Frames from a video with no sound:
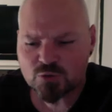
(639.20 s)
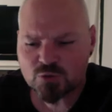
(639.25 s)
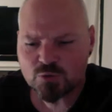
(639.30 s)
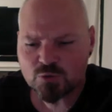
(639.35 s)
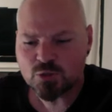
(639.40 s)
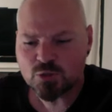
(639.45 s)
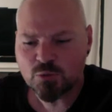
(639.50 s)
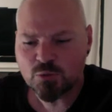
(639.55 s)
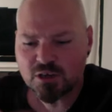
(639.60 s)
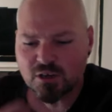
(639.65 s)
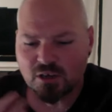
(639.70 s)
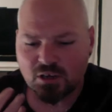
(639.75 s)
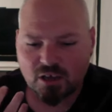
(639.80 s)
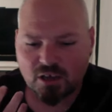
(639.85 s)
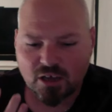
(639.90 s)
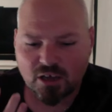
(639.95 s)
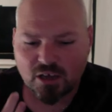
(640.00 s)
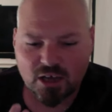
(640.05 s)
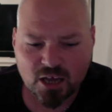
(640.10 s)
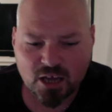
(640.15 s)
with someone,
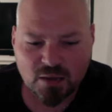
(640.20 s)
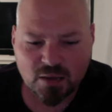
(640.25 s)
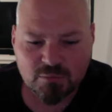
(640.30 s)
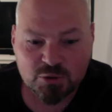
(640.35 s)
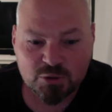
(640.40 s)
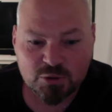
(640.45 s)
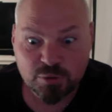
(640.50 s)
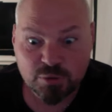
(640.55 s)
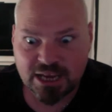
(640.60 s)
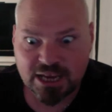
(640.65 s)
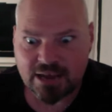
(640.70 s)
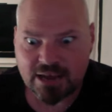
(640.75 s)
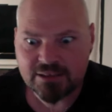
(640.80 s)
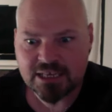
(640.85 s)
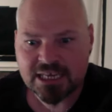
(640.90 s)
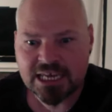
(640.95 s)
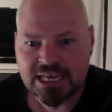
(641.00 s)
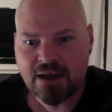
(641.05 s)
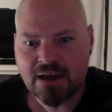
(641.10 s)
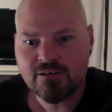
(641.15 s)
um, to bring out the
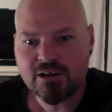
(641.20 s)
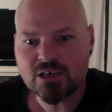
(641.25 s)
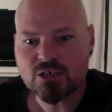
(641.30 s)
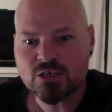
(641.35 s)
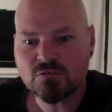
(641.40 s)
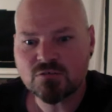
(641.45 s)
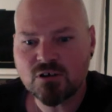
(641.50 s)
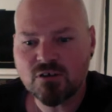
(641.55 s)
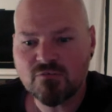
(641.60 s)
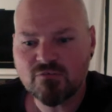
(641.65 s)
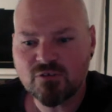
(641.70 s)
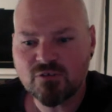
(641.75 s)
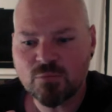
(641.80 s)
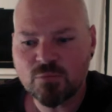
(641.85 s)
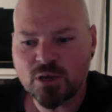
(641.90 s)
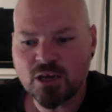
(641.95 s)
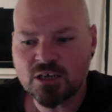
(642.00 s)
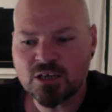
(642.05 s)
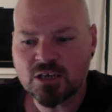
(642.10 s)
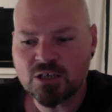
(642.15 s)
character of them
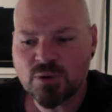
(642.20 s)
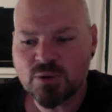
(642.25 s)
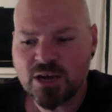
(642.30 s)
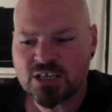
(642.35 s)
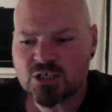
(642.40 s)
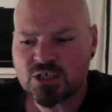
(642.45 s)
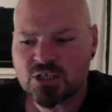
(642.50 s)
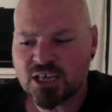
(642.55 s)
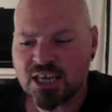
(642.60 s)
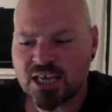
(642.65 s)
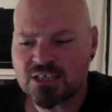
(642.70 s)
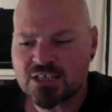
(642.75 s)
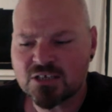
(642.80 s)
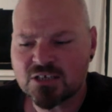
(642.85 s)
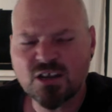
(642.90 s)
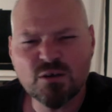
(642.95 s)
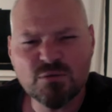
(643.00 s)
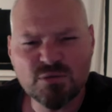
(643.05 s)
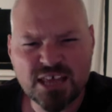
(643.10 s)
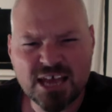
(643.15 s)
and to actually get to
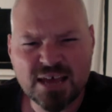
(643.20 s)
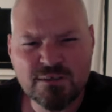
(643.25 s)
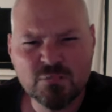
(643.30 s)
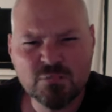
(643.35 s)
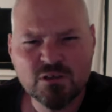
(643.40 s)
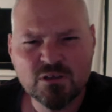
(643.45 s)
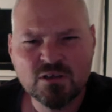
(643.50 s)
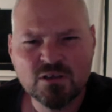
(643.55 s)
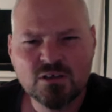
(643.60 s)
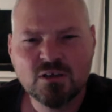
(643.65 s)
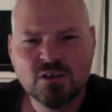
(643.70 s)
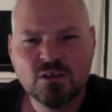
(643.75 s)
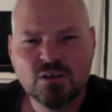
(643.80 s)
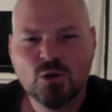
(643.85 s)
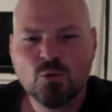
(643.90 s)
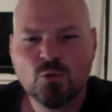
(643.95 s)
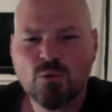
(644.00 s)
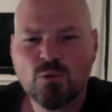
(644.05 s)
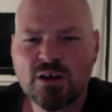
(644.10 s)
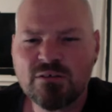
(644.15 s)
know them.
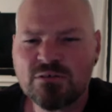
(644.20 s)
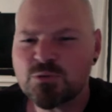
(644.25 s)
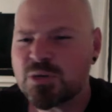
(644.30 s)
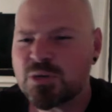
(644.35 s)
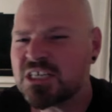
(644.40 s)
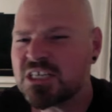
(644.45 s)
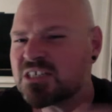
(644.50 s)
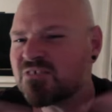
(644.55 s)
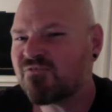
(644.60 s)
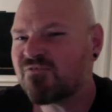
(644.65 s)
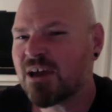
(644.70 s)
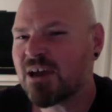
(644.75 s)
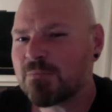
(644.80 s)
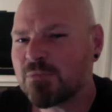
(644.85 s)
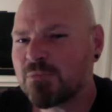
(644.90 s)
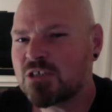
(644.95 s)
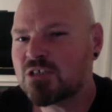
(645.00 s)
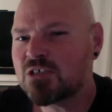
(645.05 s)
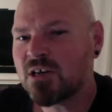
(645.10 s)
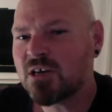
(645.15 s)
Whereas when it's a
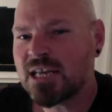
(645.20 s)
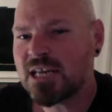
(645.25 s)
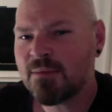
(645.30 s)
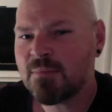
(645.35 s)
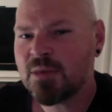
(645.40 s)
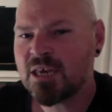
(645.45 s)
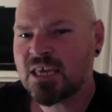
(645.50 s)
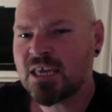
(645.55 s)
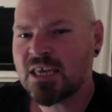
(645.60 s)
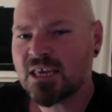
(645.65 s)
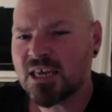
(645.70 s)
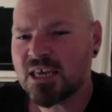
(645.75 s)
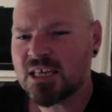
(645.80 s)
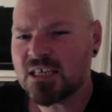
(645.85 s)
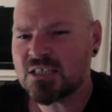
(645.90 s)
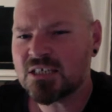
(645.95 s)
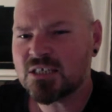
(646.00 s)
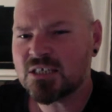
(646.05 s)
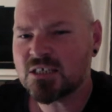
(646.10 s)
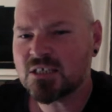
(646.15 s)
family dynamic,
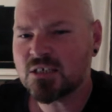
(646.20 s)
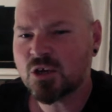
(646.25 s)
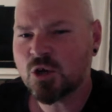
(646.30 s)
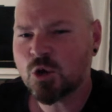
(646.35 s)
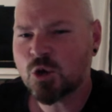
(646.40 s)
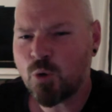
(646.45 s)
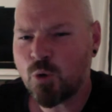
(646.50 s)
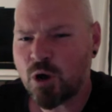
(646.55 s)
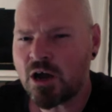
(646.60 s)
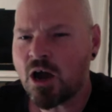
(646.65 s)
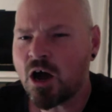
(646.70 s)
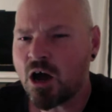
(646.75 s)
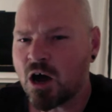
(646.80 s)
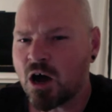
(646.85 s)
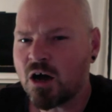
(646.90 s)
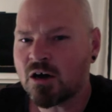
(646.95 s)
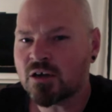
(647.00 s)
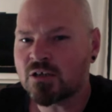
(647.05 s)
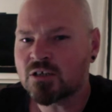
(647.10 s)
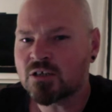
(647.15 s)
it's quite
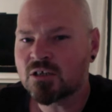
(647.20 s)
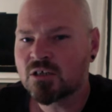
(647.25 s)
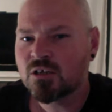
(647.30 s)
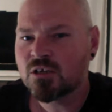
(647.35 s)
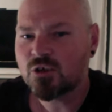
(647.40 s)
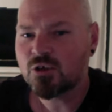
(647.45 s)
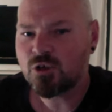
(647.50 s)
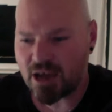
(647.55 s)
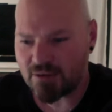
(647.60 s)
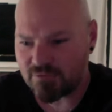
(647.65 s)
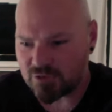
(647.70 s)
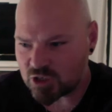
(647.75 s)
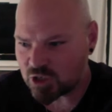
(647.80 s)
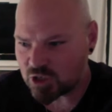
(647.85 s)
hard. You're having to